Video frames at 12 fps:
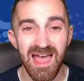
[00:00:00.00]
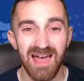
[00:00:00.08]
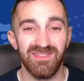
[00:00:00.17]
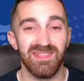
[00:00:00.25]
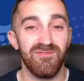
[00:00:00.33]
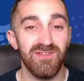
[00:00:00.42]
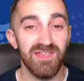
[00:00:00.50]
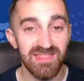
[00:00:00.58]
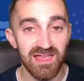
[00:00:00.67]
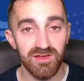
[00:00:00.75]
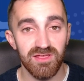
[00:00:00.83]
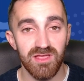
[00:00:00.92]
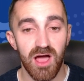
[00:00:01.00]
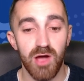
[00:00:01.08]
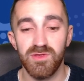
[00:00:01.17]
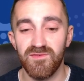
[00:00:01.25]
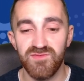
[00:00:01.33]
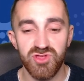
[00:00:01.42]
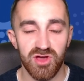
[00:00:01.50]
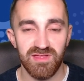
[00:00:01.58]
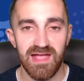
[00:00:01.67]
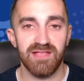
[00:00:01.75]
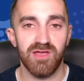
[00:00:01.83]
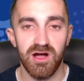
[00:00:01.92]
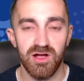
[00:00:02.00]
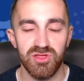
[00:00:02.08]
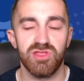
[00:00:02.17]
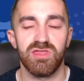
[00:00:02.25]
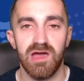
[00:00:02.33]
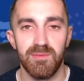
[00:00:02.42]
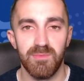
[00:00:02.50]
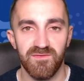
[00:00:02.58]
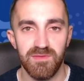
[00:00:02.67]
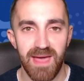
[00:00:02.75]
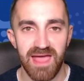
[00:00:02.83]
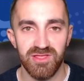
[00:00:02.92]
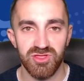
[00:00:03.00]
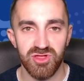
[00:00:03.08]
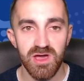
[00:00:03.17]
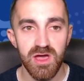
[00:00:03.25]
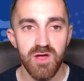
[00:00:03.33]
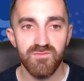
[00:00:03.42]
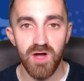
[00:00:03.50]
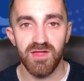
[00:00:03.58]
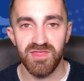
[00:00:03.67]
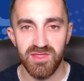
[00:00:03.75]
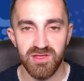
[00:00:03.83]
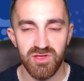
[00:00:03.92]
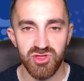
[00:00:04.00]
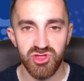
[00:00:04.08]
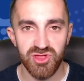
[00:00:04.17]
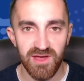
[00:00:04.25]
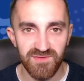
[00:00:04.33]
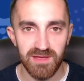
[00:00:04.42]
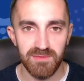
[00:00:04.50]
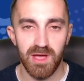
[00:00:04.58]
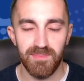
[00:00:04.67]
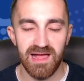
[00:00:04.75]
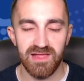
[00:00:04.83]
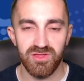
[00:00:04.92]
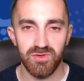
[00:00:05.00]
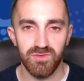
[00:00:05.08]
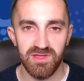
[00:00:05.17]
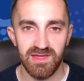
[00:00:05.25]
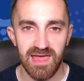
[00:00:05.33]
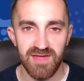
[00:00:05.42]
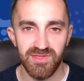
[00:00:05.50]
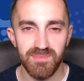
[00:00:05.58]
And then if he didn't, I would have just had Arch to come off the bench rather than shifting my plans altogether.